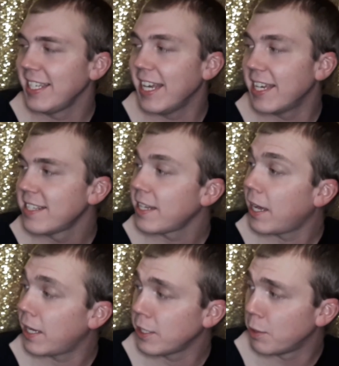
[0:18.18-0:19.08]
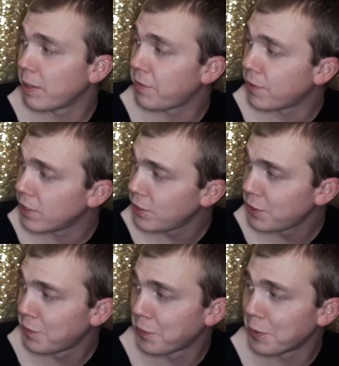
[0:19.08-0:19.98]
yes, uh, you're my first
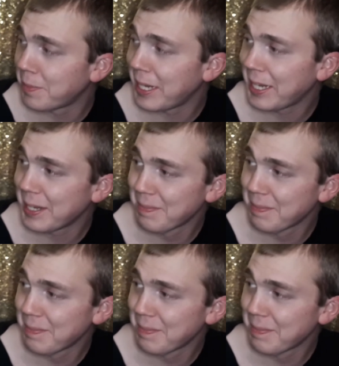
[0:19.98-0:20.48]
for makeup.